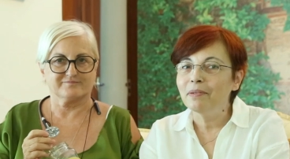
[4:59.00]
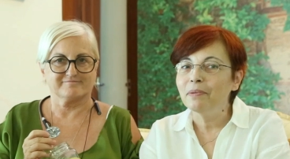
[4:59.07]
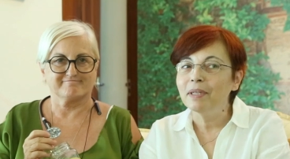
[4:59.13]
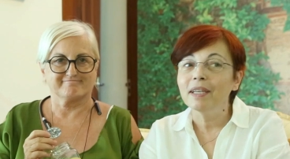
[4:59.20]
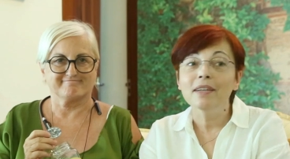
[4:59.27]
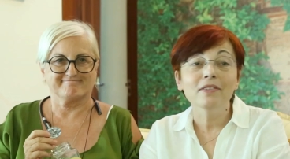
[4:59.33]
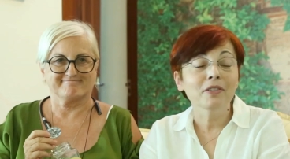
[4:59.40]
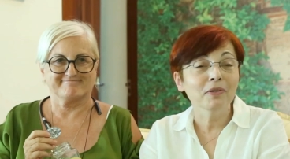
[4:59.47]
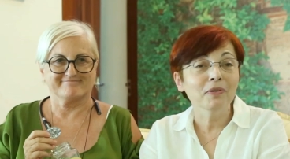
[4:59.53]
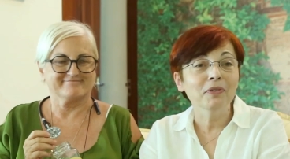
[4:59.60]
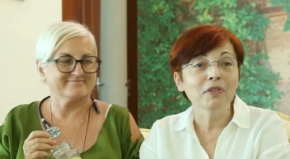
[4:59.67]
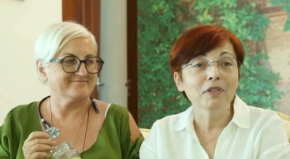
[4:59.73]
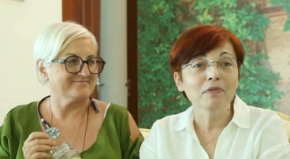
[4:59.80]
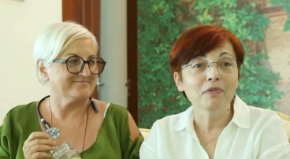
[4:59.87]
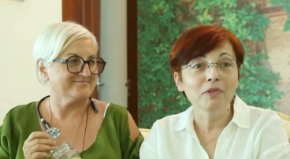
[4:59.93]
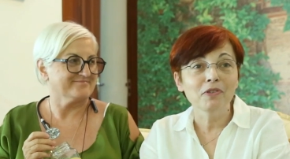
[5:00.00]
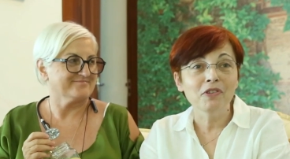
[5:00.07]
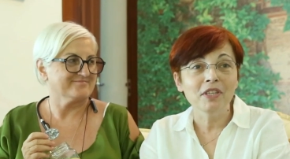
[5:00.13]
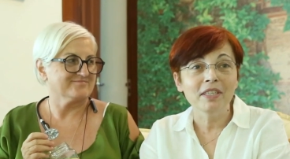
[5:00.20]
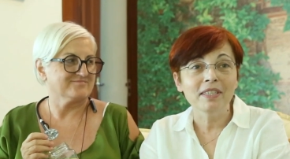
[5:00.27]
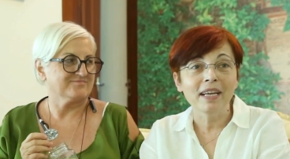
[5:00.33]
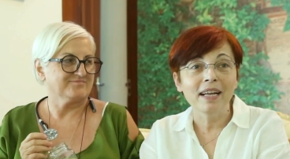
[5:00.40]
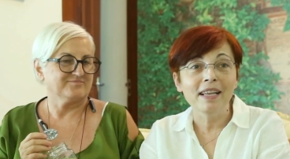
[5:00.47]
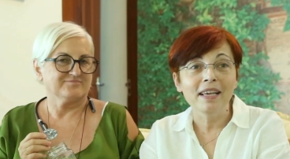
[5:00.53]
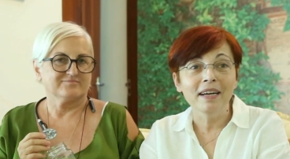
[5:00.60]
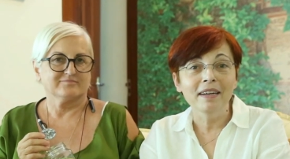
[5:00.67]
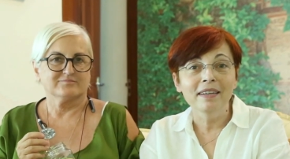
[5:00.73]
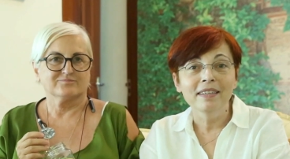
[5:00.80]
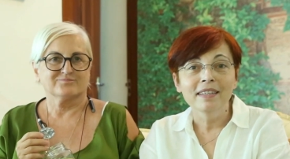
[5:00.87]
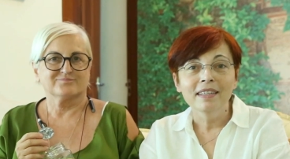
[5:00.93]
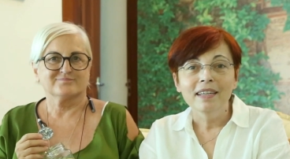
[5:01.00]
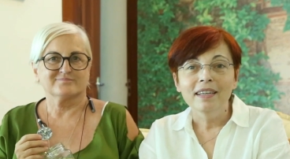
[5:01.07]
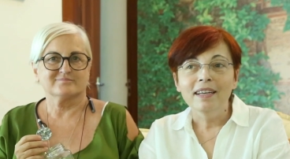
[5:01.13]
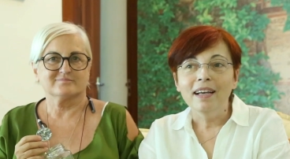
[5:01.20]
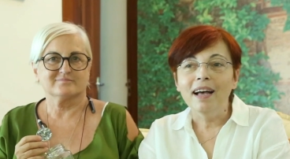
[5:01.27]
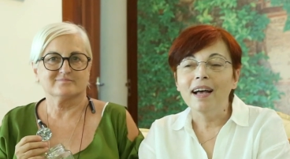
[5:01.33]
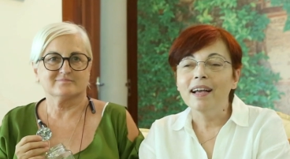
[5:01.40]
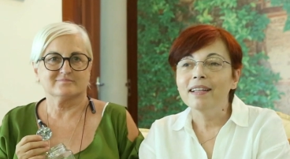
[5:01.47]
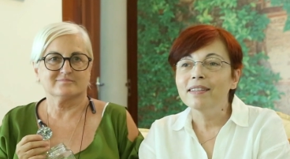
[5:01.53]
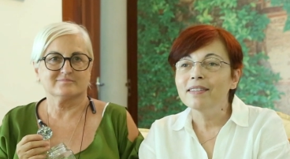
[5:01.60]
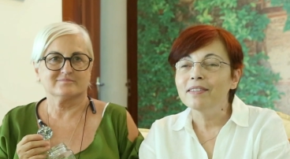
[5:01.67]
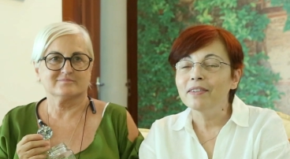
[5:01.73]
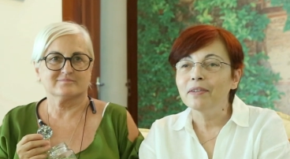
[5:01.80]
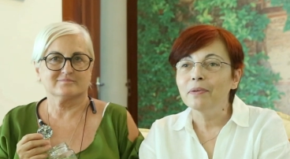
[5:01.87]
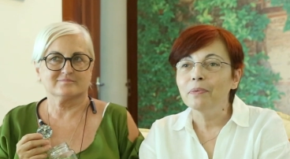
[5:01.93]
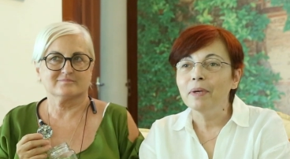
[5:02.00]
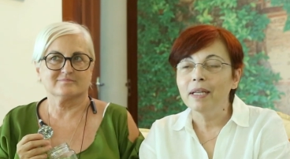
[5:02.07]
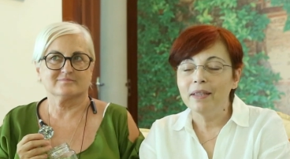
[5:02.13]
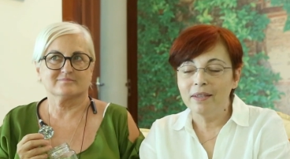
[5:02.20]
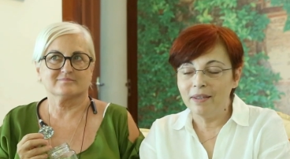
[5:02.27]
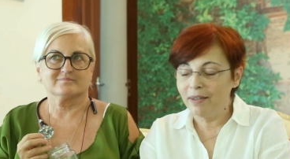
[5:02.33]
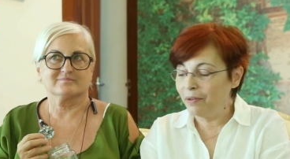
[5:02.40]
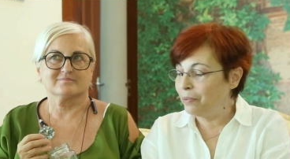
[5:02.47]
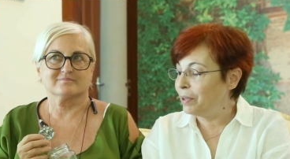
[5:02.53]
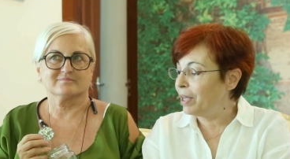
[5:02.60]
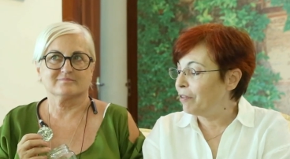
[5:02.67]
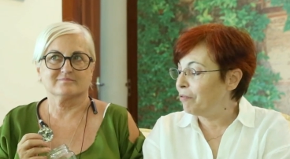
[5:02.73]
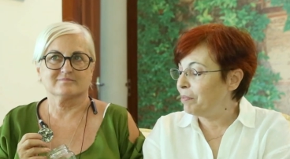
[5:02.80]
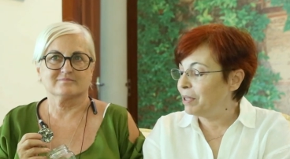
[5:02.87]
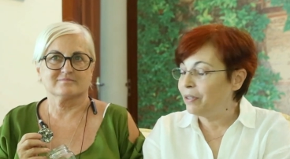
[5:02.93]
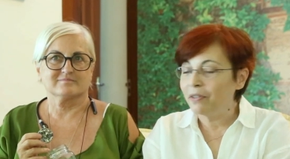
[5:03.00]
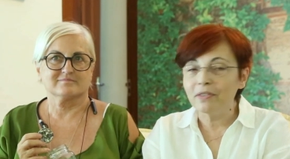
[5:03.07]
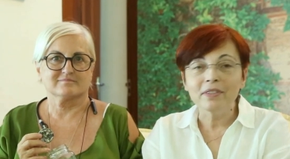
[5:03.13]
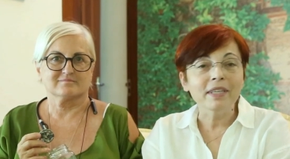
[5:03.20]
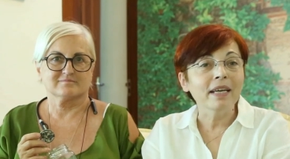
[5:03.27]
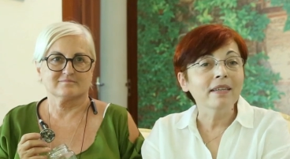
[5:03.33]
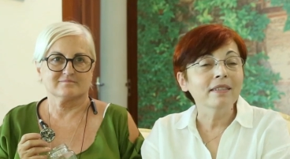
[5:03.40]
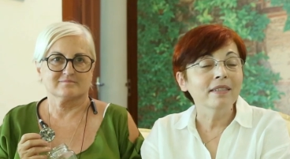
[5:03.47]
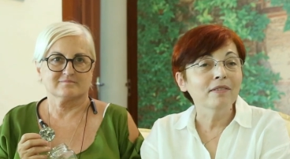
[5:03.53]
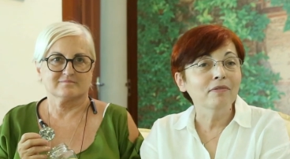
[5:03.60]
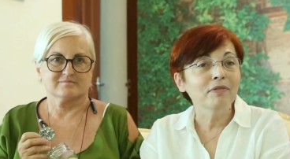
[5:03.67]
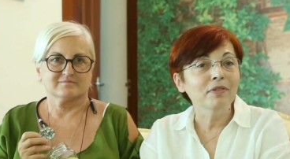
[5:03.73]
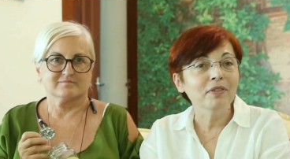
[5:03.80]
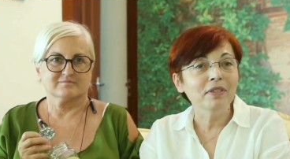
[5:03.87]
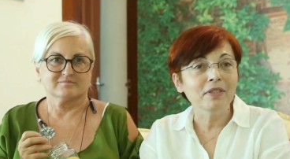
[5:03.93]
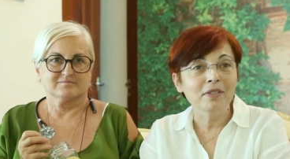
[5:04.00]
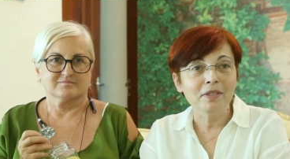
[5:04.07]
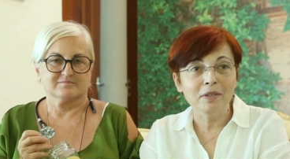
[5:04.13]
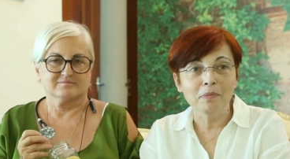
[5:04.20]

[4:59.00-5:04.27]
Speaker 1: We are the owner of Dolce Italia. And uh, when uh, we have been contacted for this